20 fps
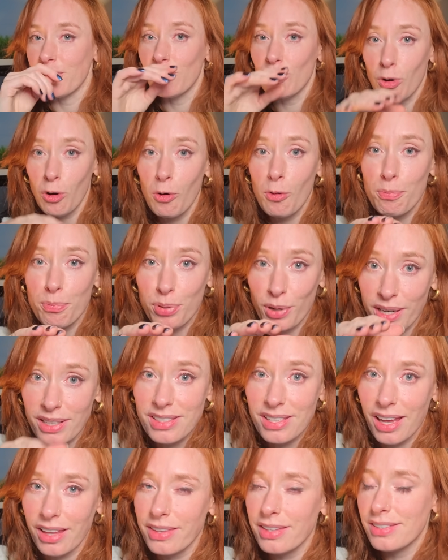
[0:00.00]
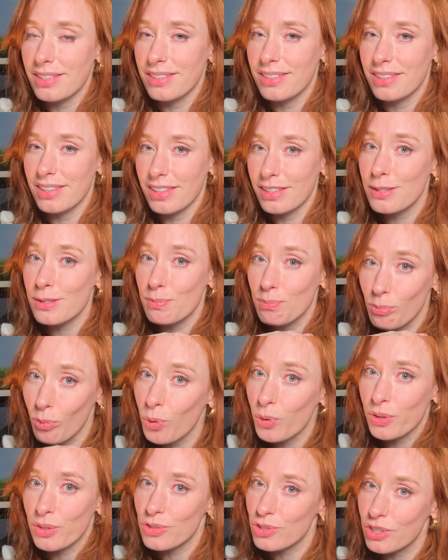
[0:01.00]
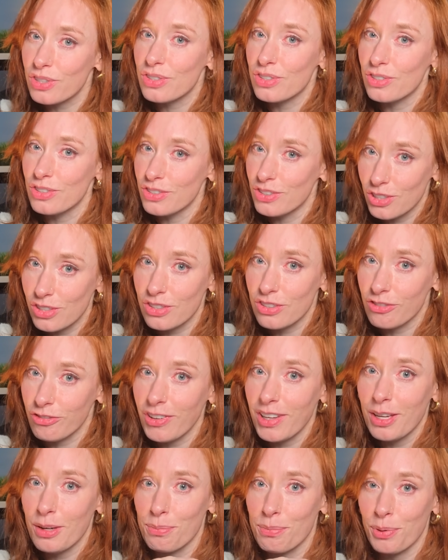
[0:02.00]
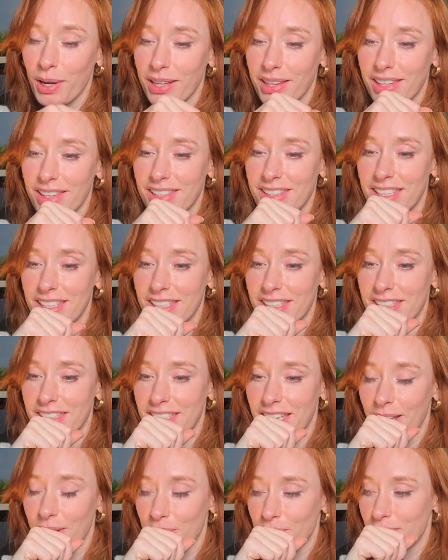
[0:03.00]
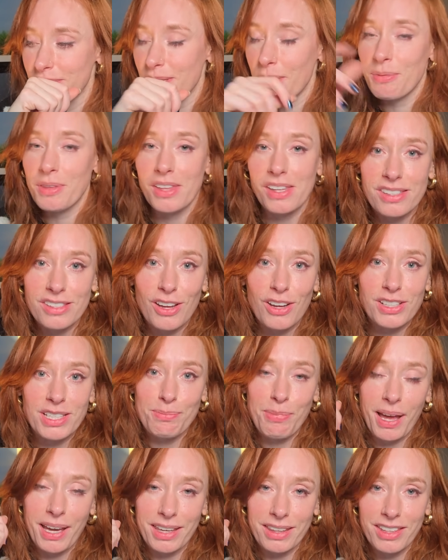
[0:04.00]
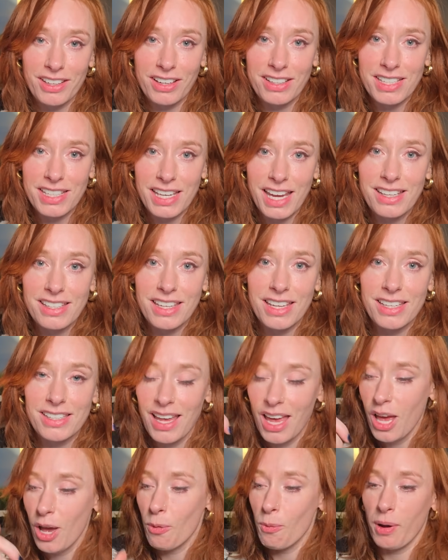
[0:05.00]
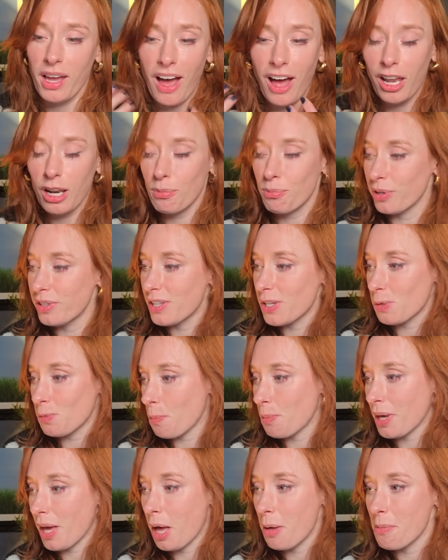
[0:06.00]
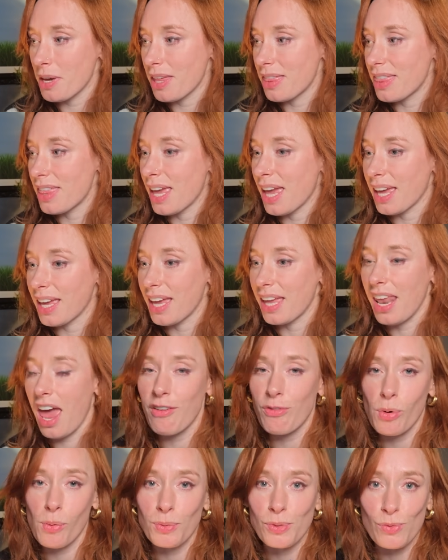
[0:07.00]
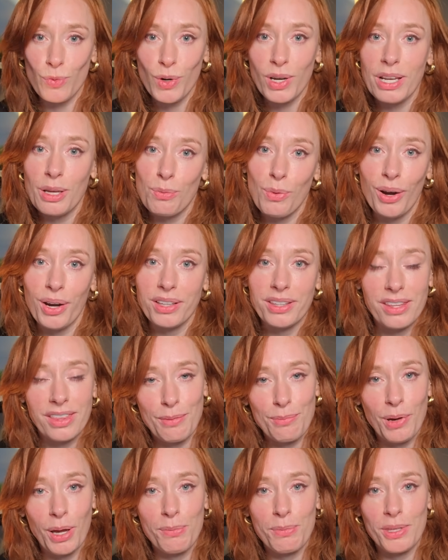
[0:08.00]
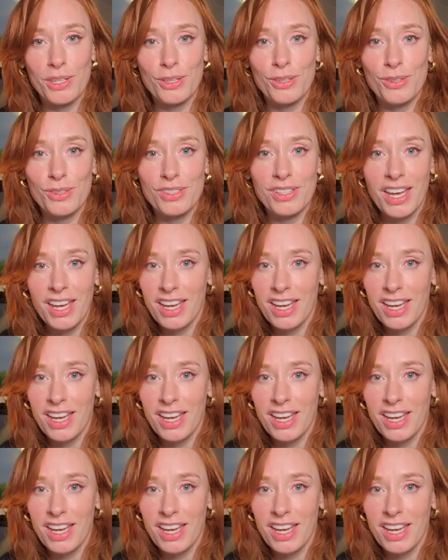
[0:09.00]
for your printer, this is more than just a fingerprint. This is something that started back in the 1980s when colour printers were becoming a thing and everyone was really worried that they might be used